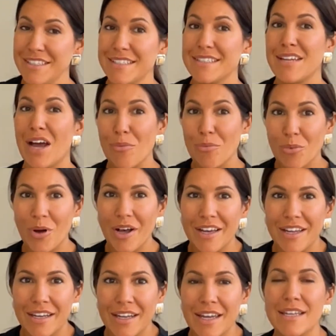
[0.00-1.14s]
Step
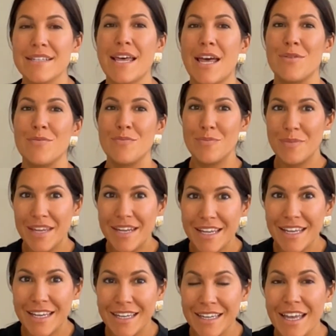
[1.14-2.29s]
one is
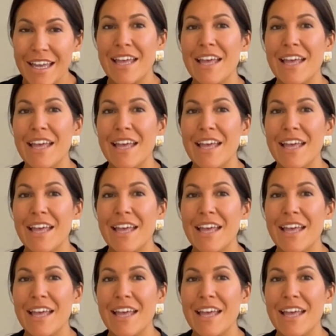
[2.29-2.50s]
admitting